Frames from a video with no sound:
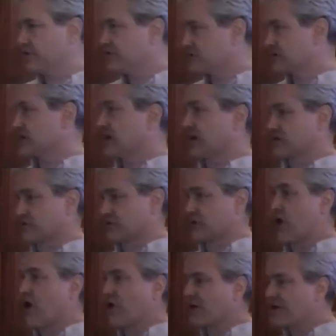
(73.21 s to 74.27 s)
Use Doctrine,
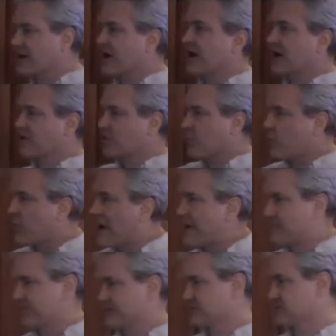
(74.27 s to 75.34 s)
are not
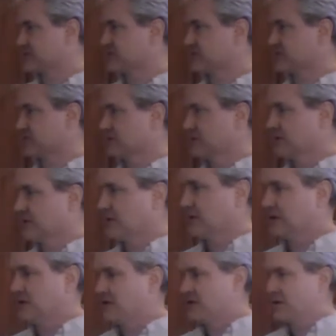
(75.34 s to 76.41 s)
weapons.
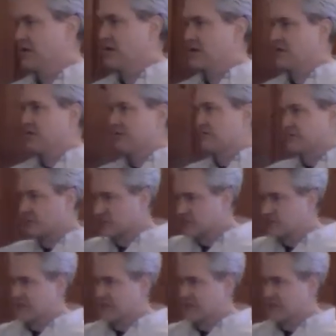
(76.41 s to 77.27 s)
The First